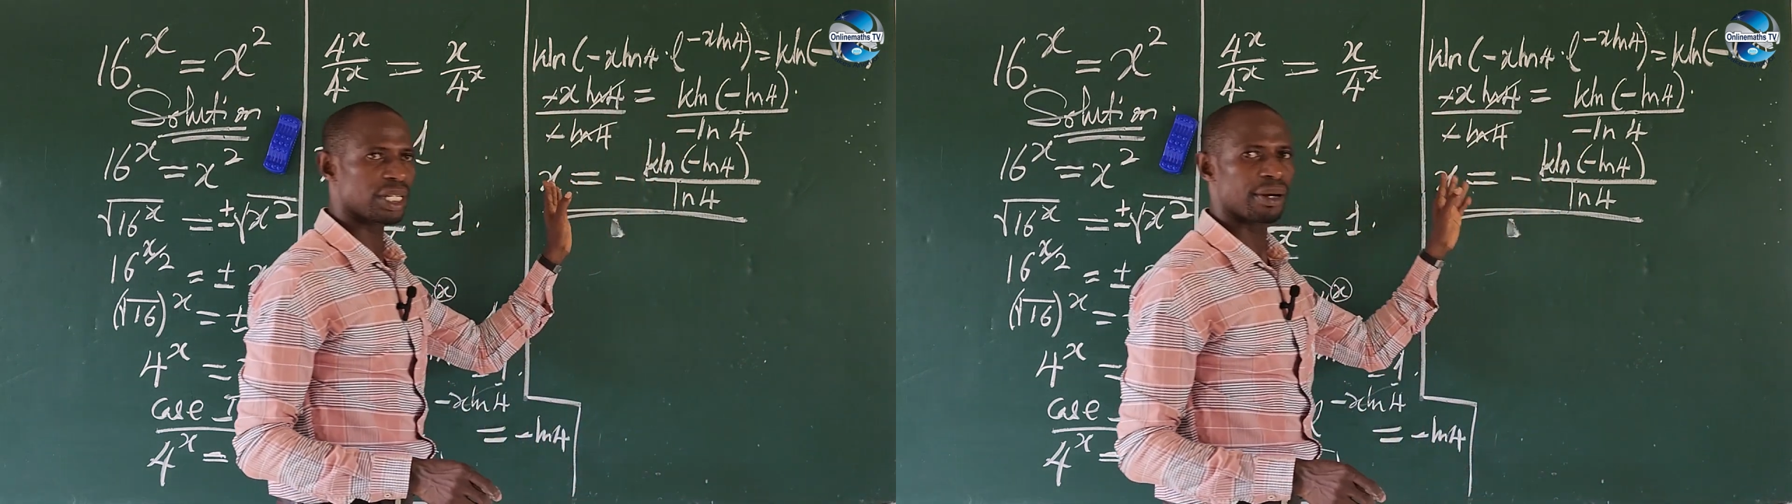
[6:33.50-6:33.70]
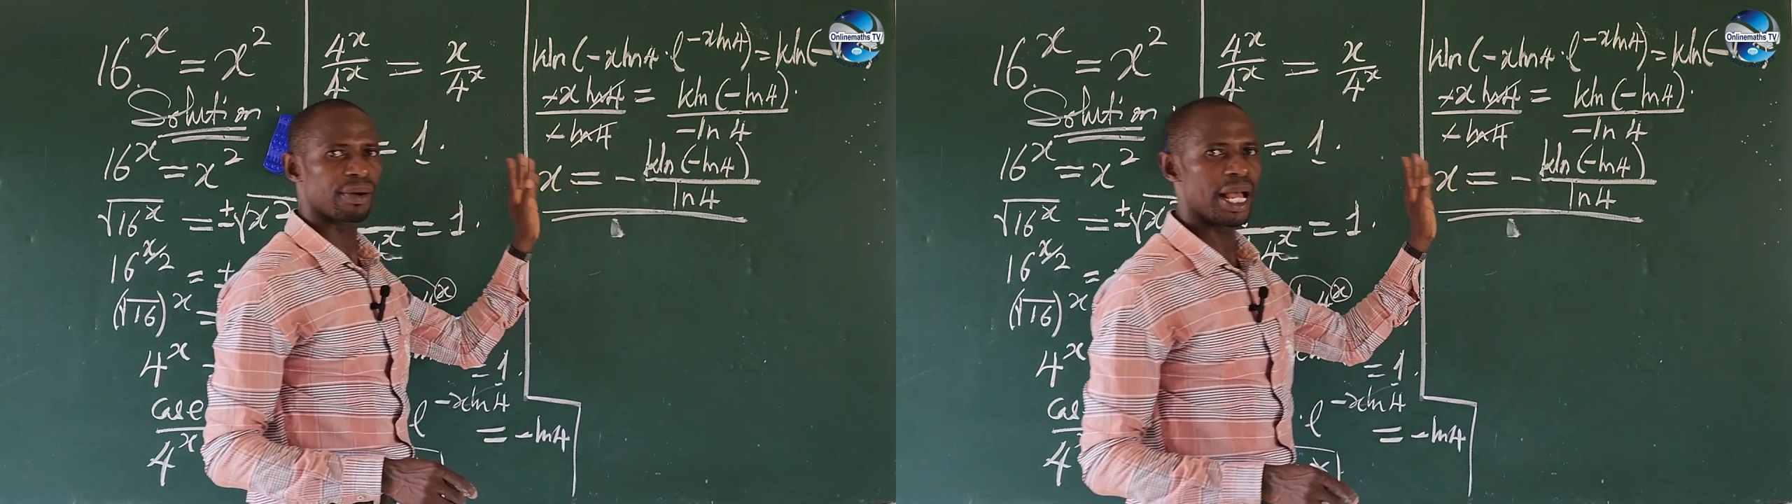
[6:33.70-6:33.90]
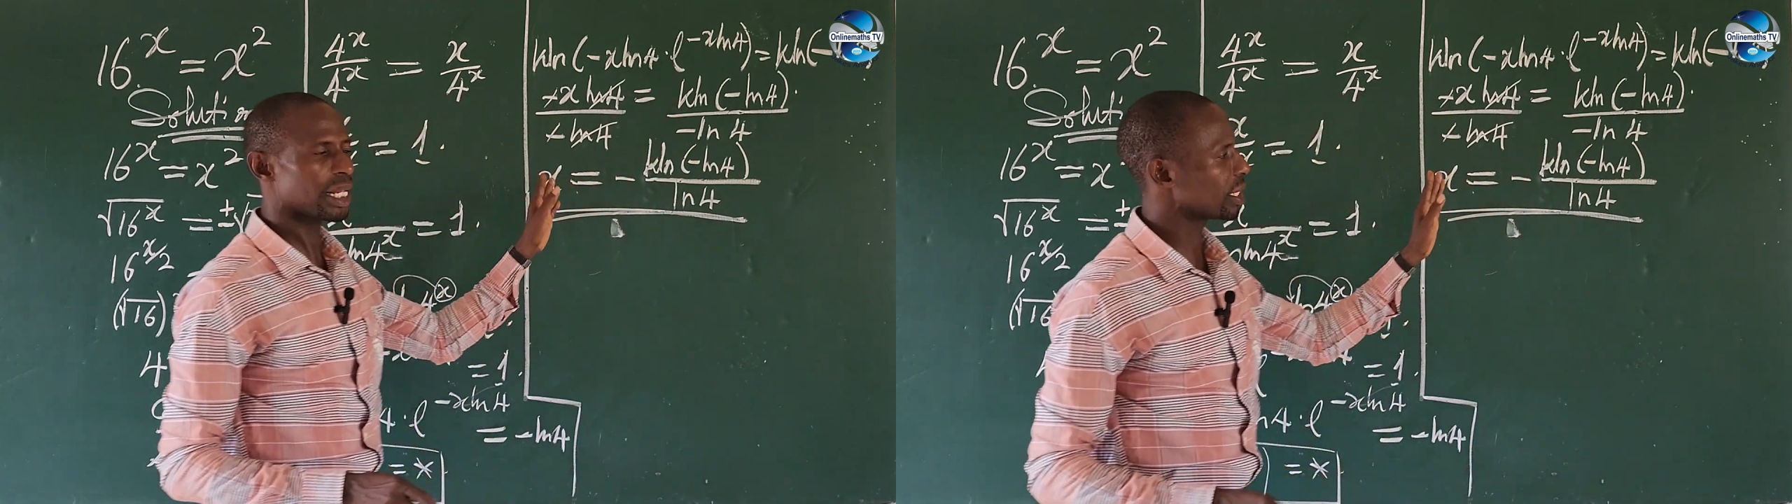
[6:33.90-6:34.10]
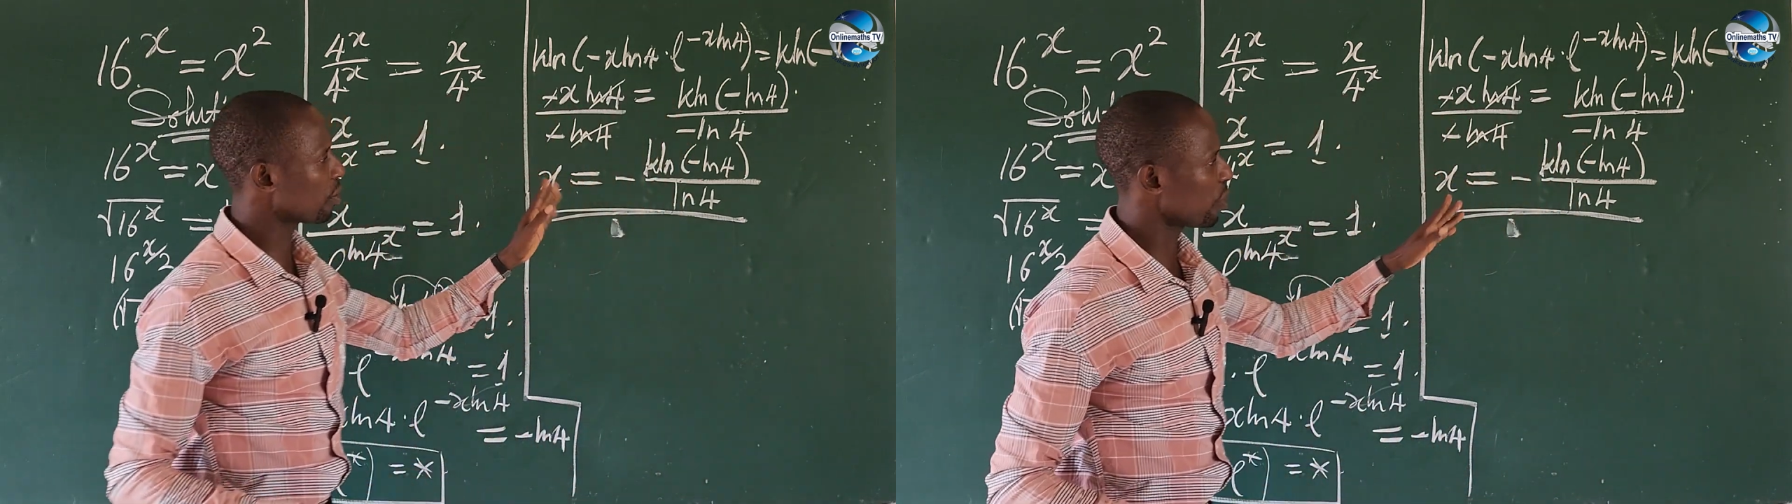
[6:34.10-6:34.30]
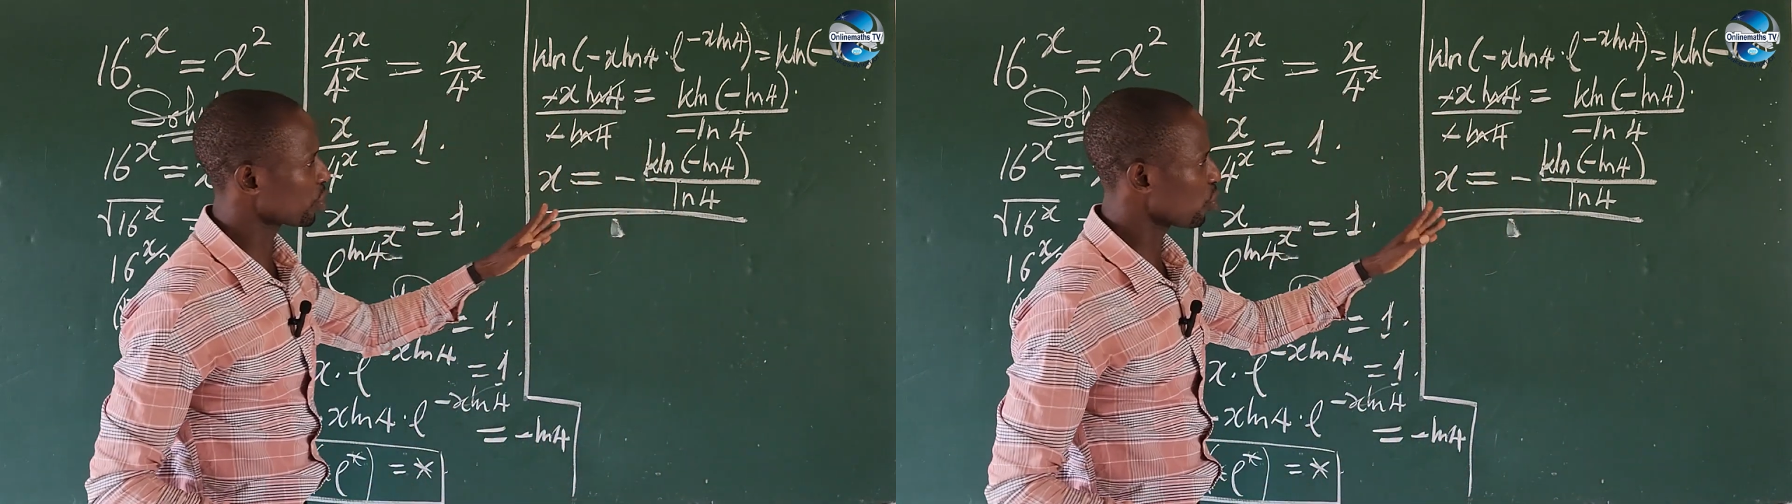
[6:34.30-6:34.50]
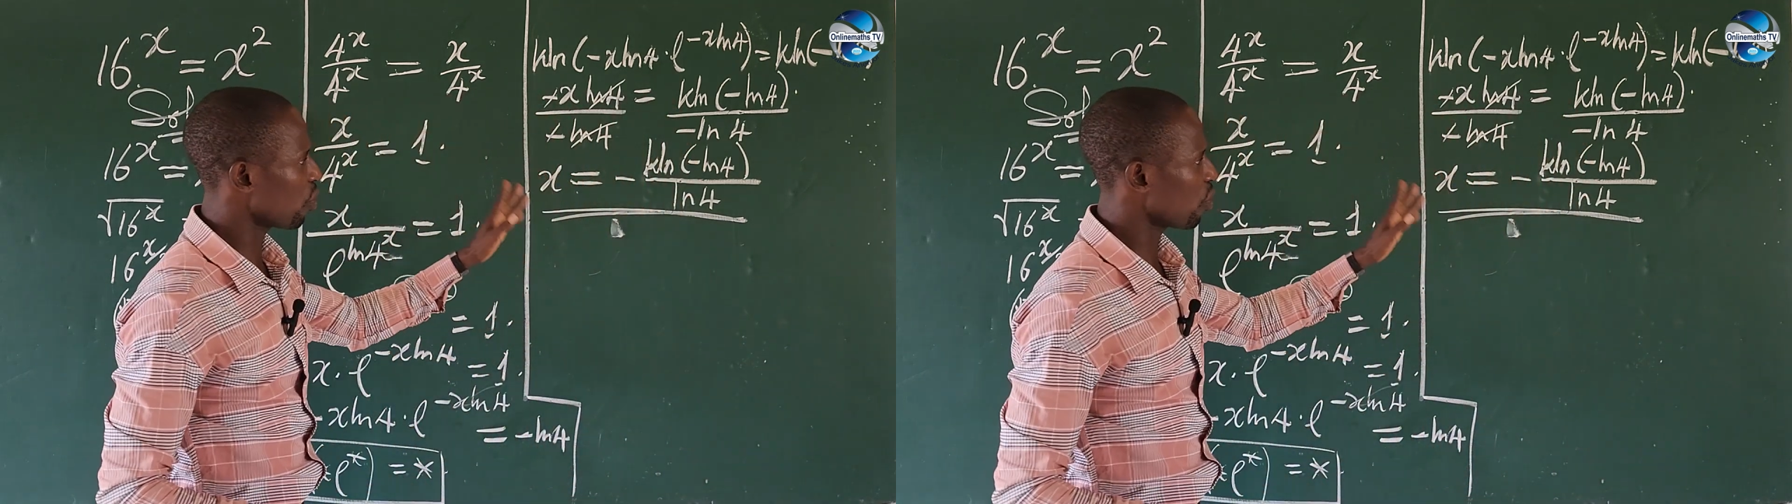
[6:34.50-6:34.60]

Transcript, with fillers: 0, x equal to